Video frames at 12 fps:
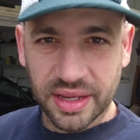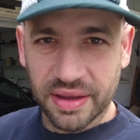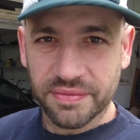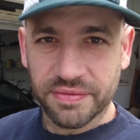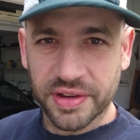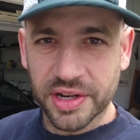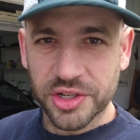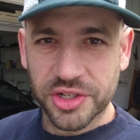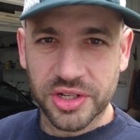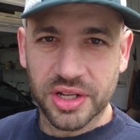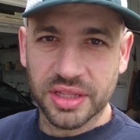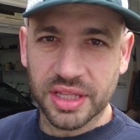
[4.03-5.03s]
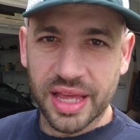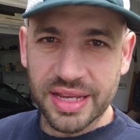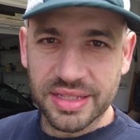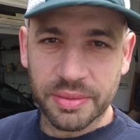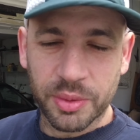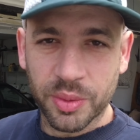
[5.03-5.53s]
get finished on the
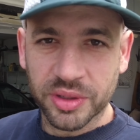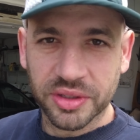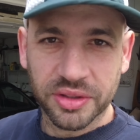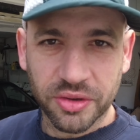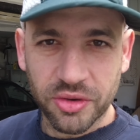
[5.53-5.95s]
last time we worked on the